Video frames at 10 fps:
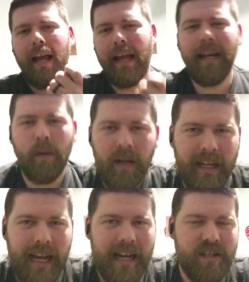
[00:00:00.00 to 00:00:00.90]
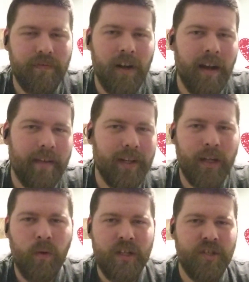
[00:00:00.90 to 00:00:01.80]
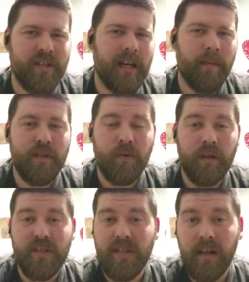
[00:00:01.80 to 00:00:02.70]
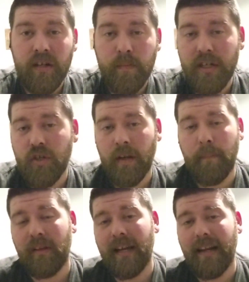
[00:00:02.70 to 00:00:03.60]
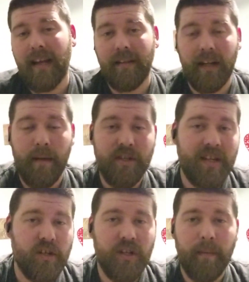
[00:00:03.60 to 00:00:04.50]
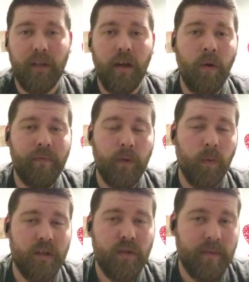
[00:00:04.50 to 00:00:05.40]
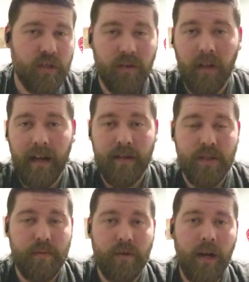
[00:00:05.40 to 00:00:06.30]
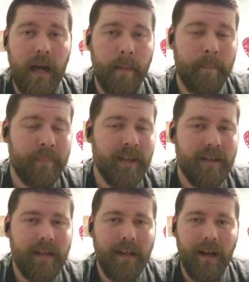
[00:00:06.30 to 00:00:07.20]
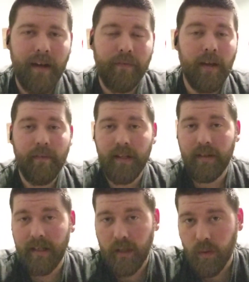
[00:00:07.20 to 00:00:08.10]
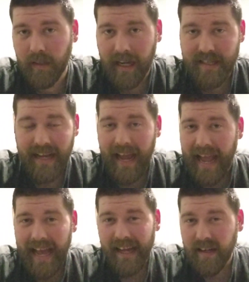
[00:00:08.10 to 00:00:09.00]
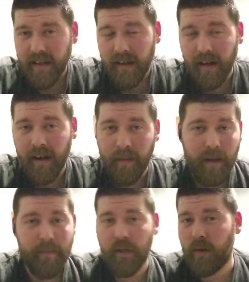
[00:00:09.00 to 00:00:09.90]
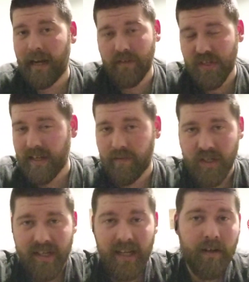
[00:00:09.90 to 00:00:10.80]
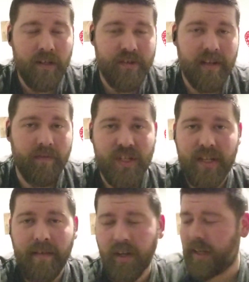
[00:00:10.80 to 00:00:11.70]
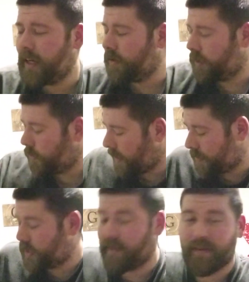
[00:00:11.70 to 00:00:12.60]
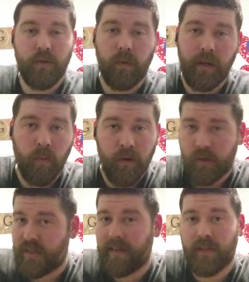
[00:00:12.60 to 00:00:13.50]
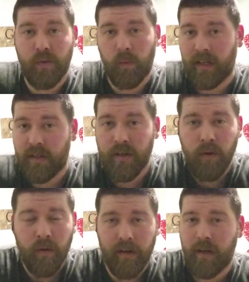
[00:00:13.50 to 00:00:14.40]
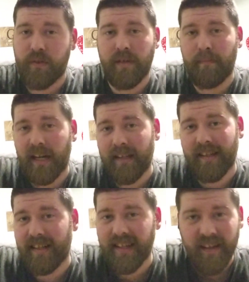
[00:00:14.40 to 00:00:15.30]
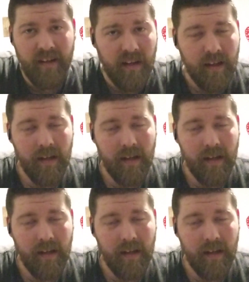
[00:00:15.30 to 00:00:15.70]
Anyway, guys, if y'all have any questions, comments, or concerns, be sure you put that down in the comment section down below. If you want to, be sure to like and subscribe. If you have anything you would like to add, maybe you have a 710 or a 770, or you have a 721 or 722, or know somebody that did,